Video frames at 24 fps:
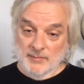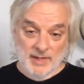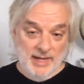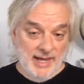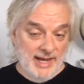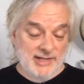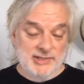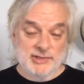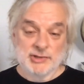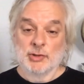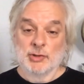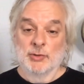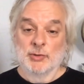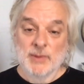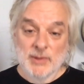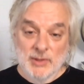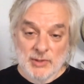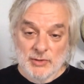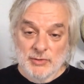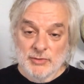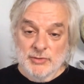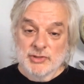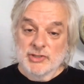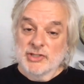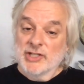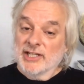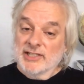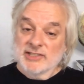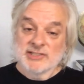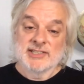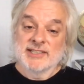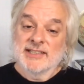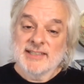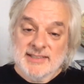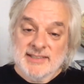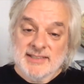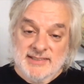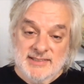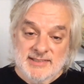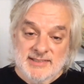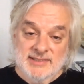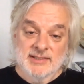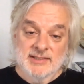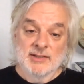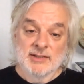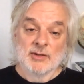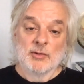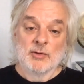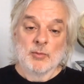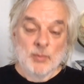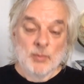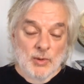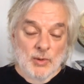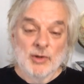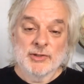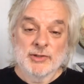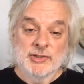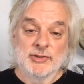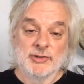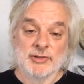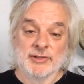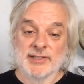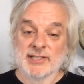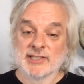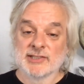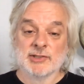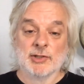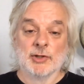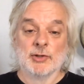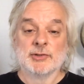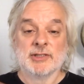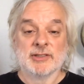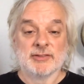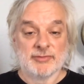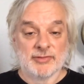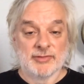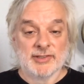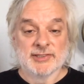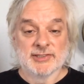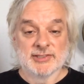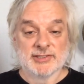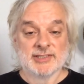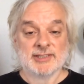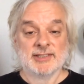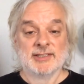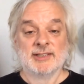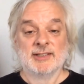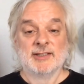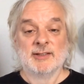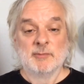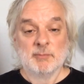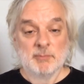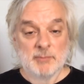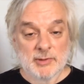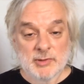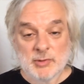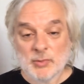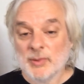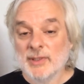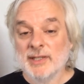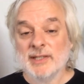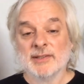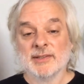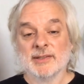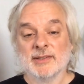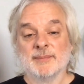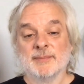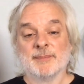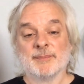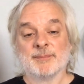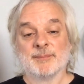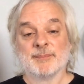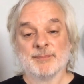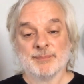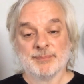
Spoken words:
H2O just is water and there's no difference between them.